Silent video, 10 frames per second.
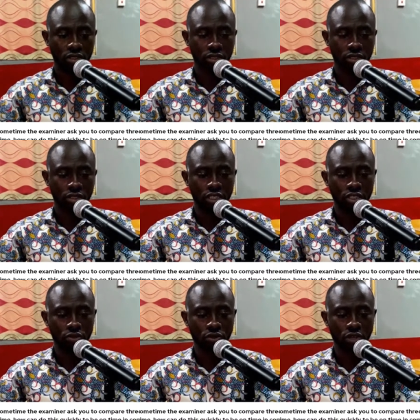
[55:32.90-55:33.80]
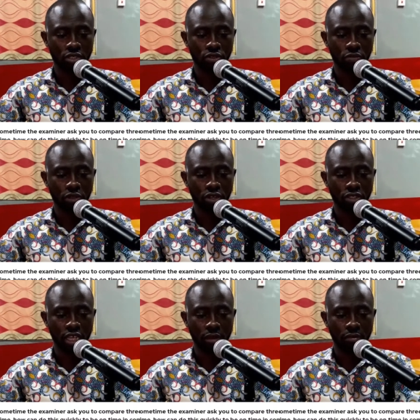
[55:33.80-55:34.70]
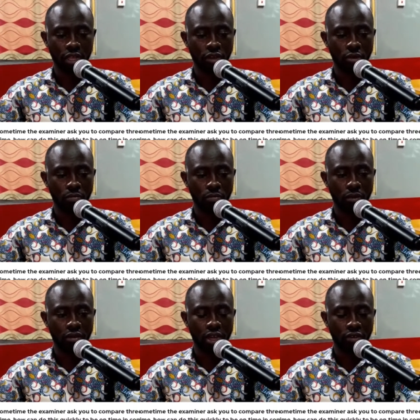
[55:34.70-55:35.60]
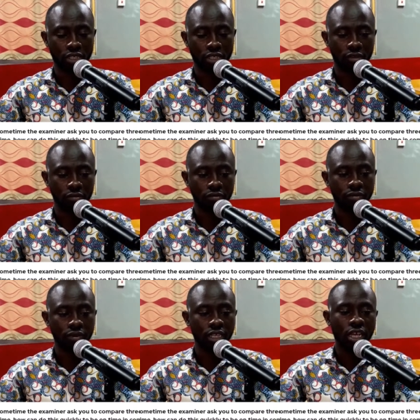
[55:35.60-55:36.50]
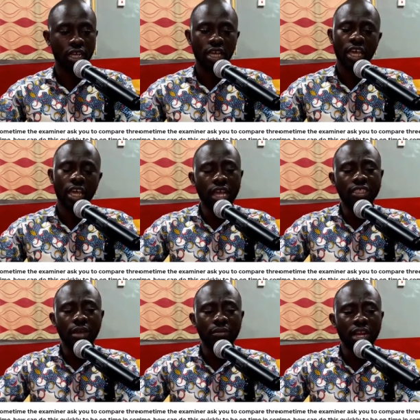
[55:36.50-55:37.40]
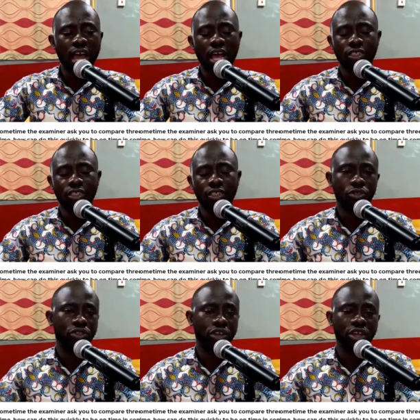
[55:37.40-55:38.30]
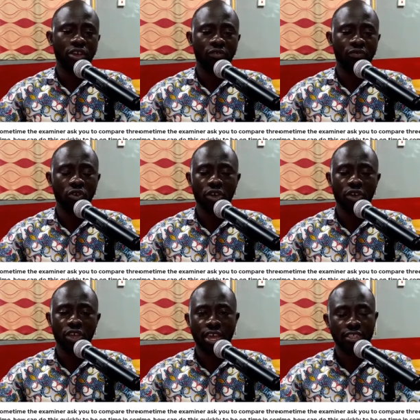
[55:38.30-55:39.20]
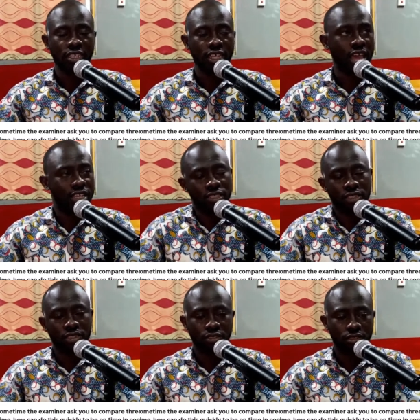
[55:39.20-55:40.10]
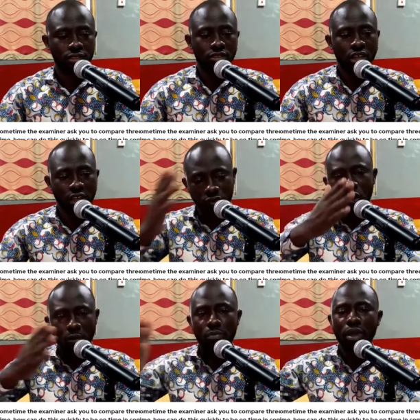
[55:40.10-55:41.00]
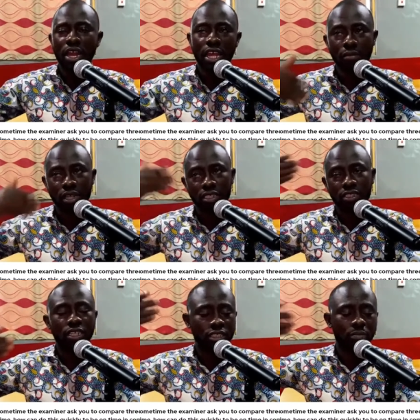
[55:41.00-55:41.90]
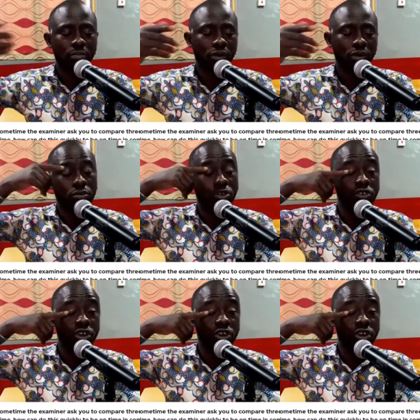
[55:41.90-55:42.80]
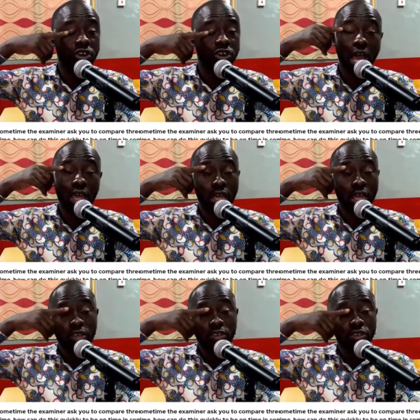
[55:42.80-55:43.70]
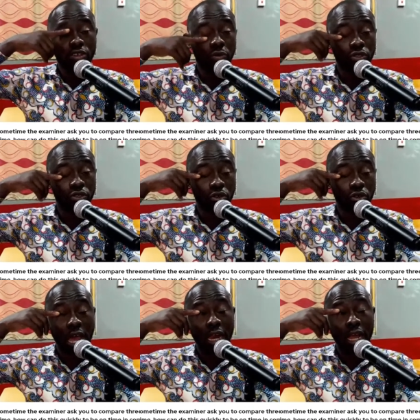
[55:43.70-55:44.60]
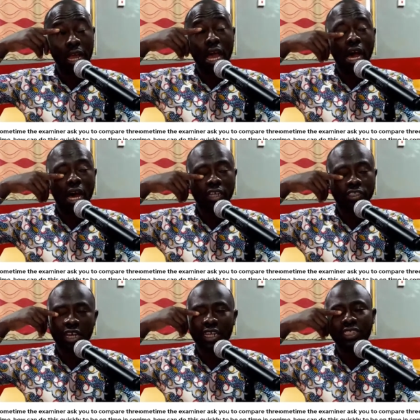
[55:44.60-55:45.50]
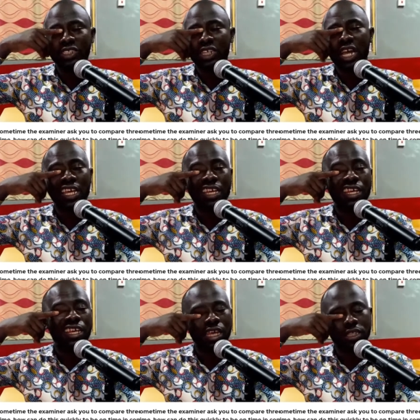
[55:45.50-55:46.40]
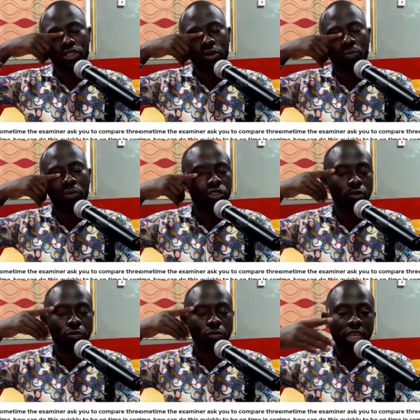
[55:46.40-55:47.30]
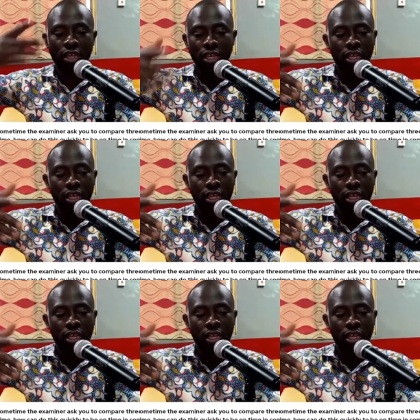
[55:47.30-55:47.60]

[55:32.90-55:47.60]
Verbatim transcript: do this quickly to be on time in comparing the question? If the examiner asks you three or four years, yes, you have to compare them and state the possible reasons why you're supposed to go that. Uh, traditionally, it's supposed to be